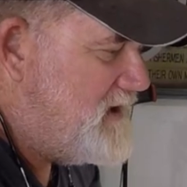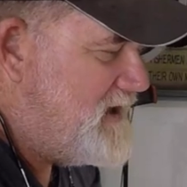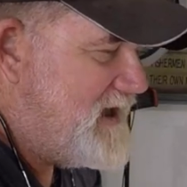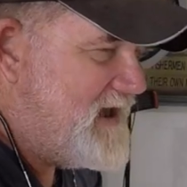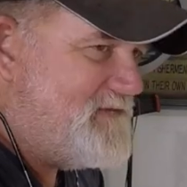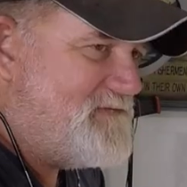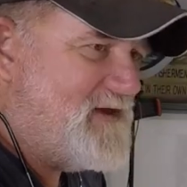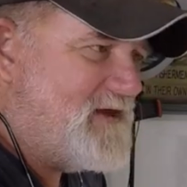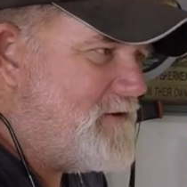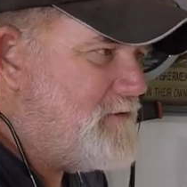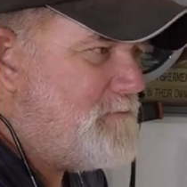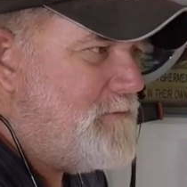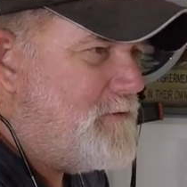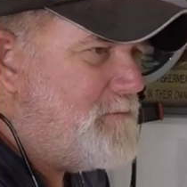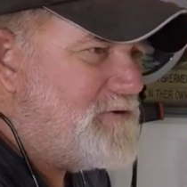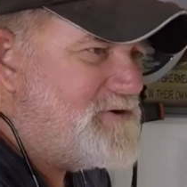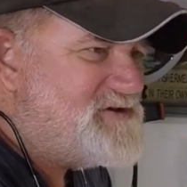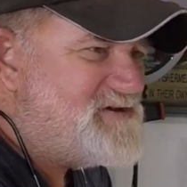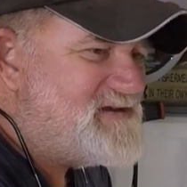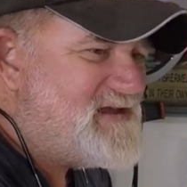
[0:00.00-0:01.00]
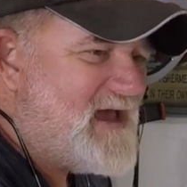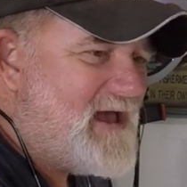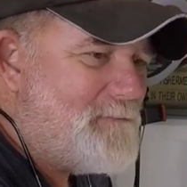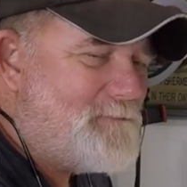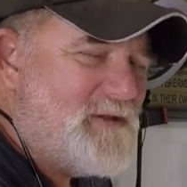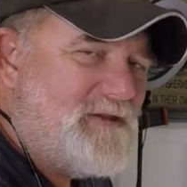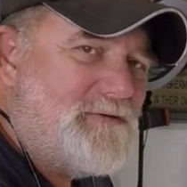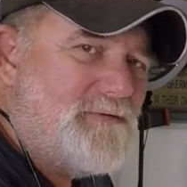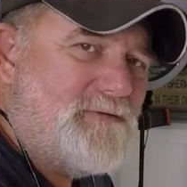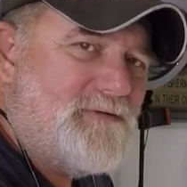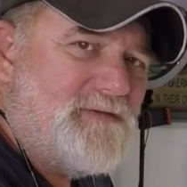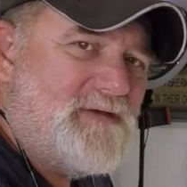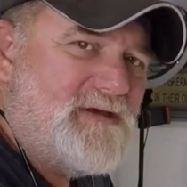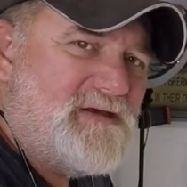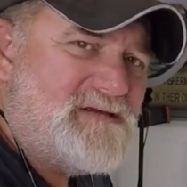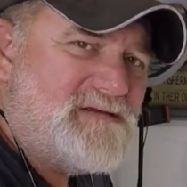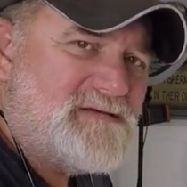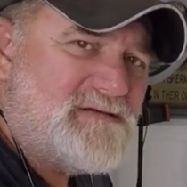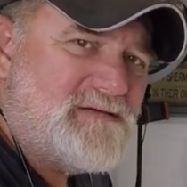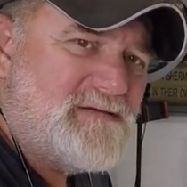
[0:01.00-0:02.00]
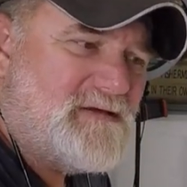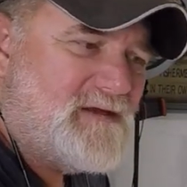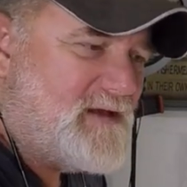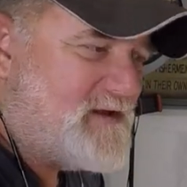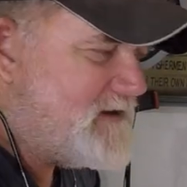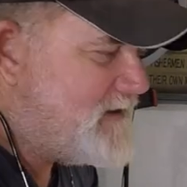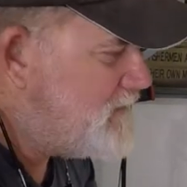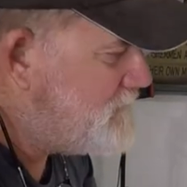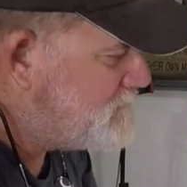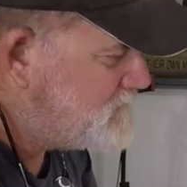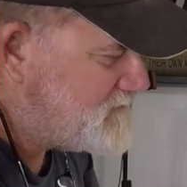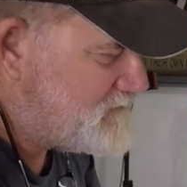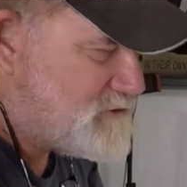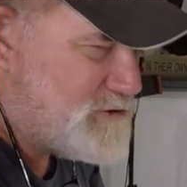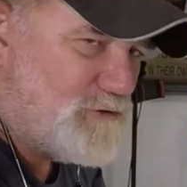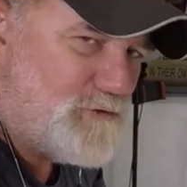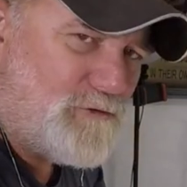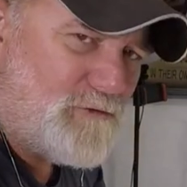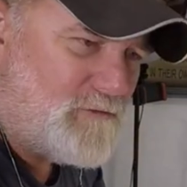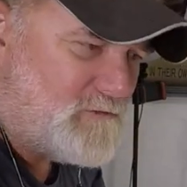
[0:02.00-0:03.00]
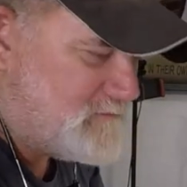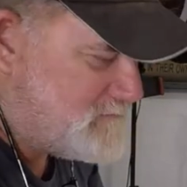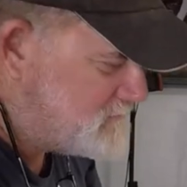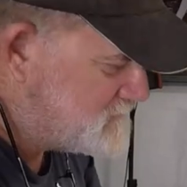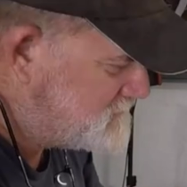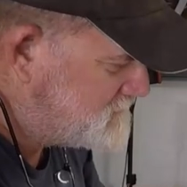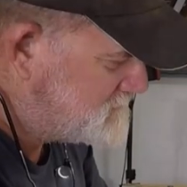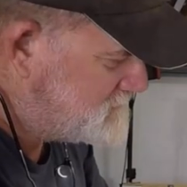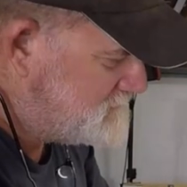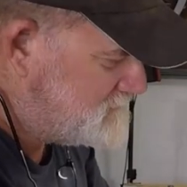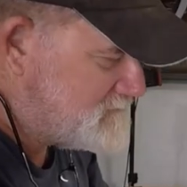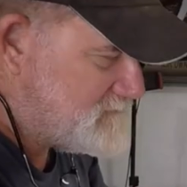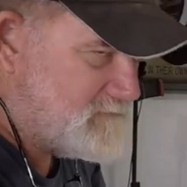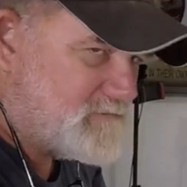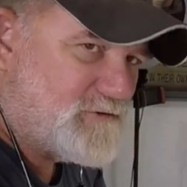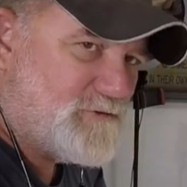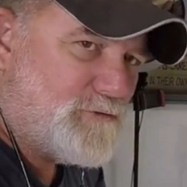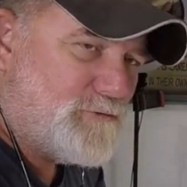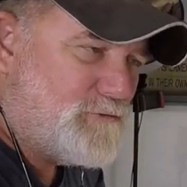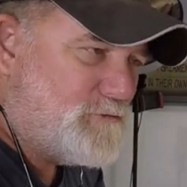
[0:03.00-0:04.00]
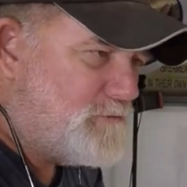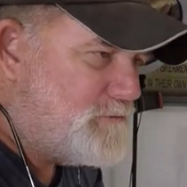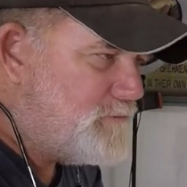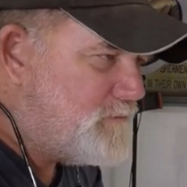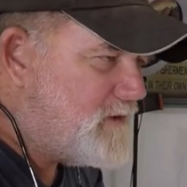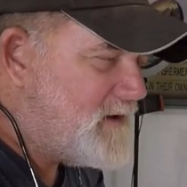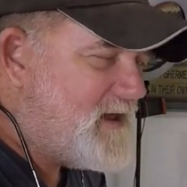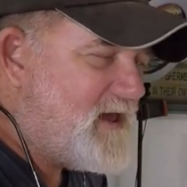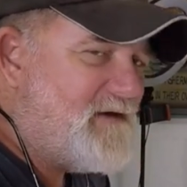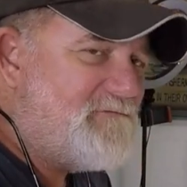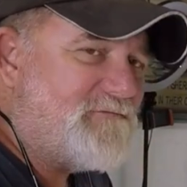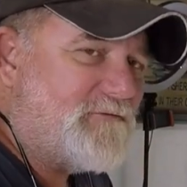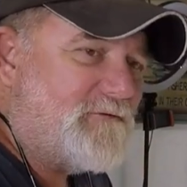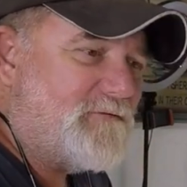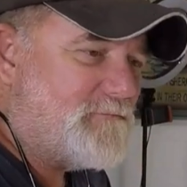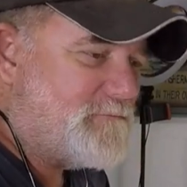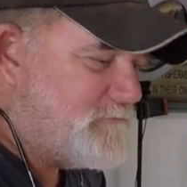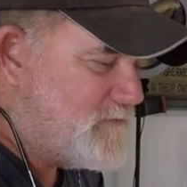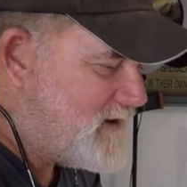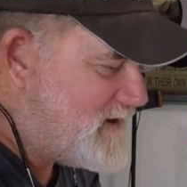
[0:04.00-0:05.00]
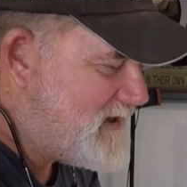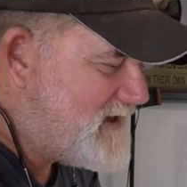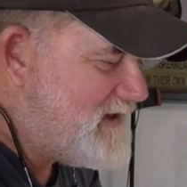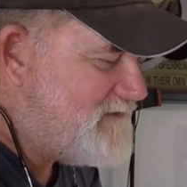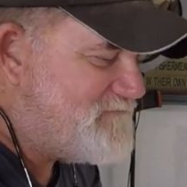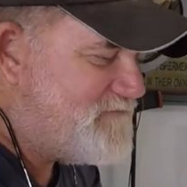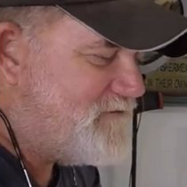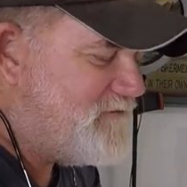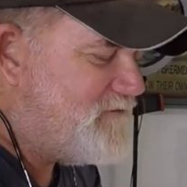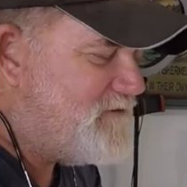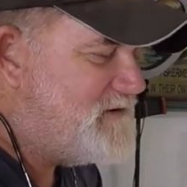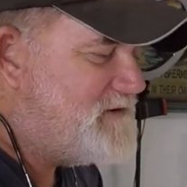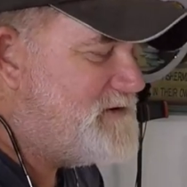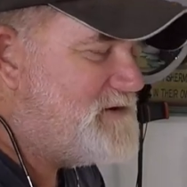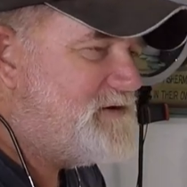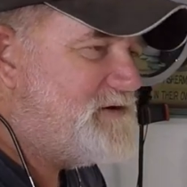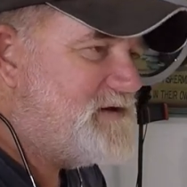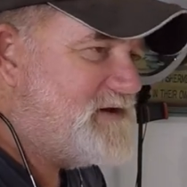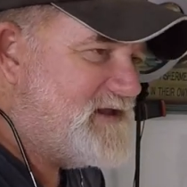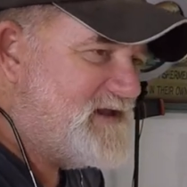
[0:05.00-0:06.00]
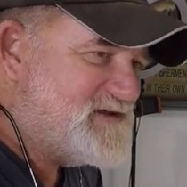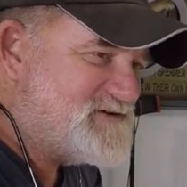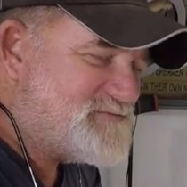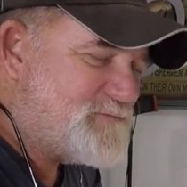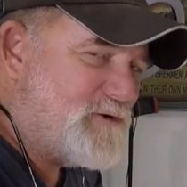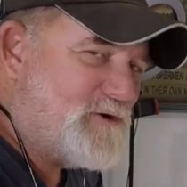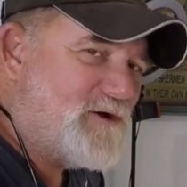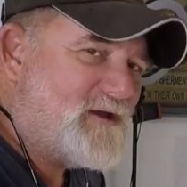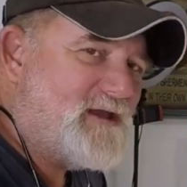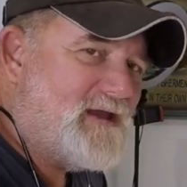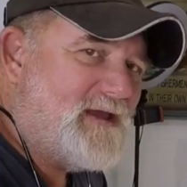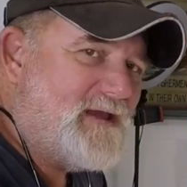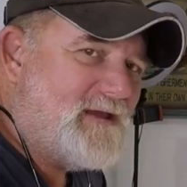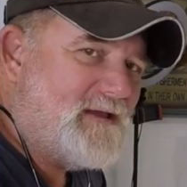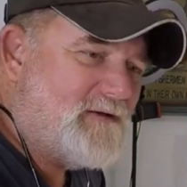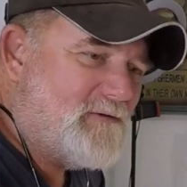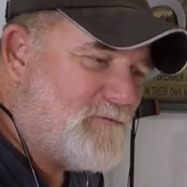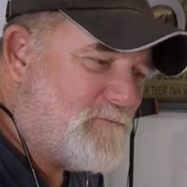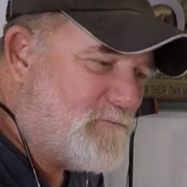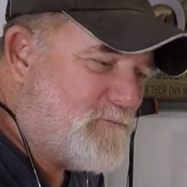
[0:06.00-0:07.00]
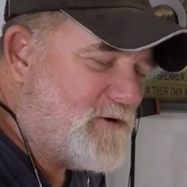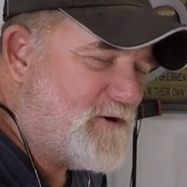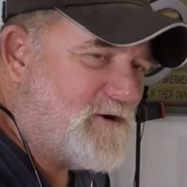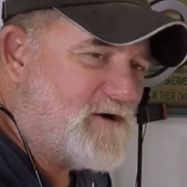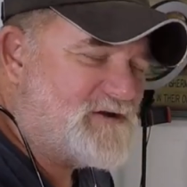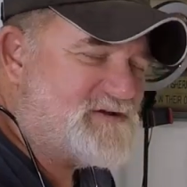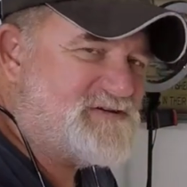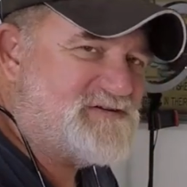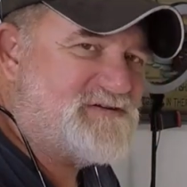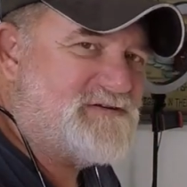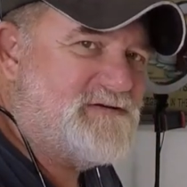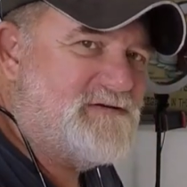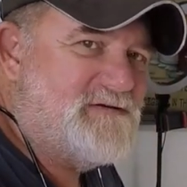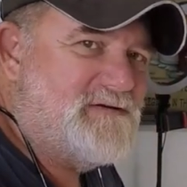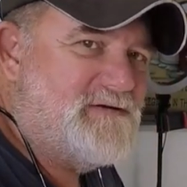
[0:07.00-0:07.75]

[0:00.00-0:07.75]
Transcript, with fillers: And they go, well, we're just happy doing this. And I go, cool. Cool, whatever. Whatever is working works.